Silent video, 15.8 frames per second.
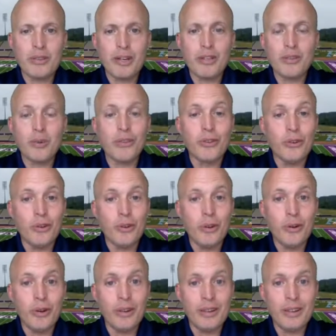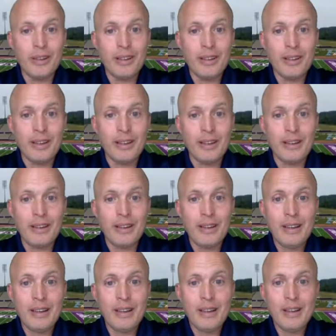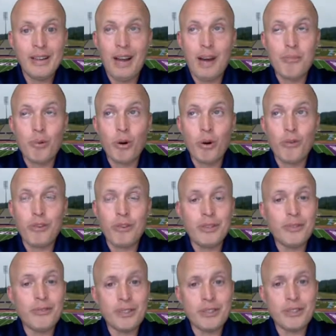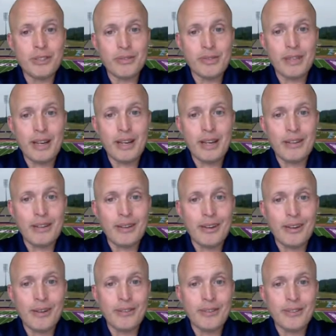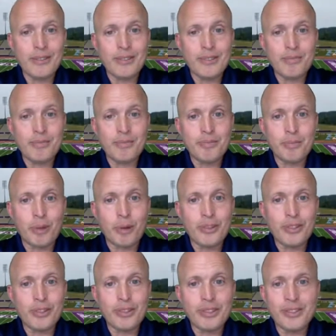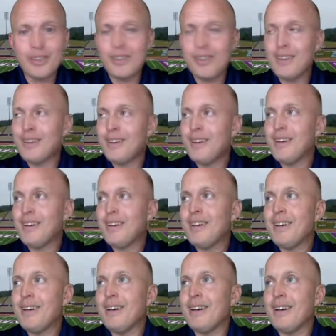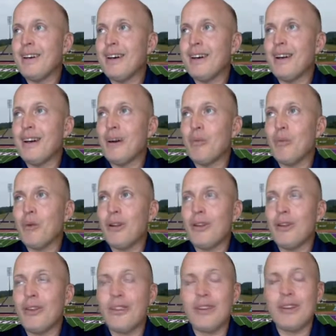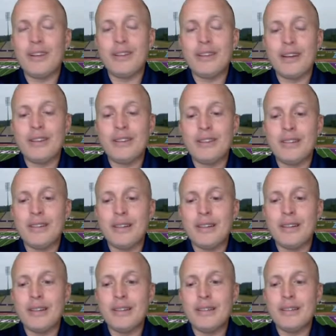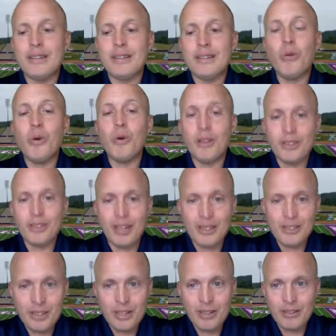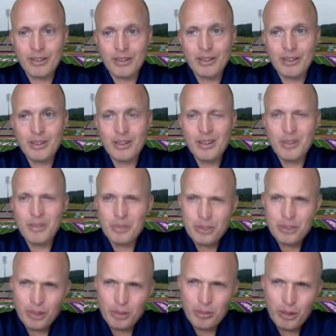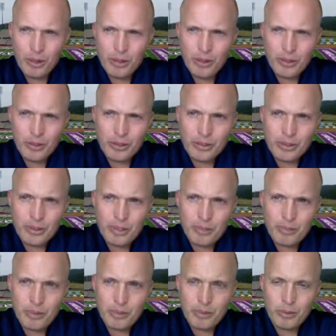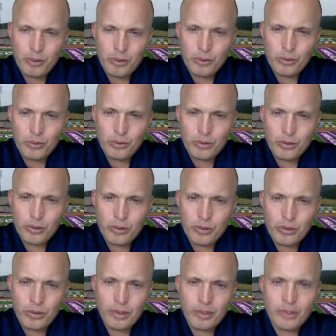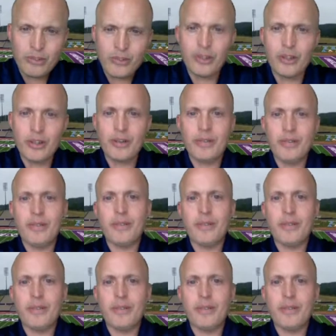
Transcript: And that's what they're doing. And I'm more of a defensive guy than an offensive person. Mm-hmm. And I really think that's uh, they'll win Thanksgiving, but somewhere they're going to slip up and lose two or three this year.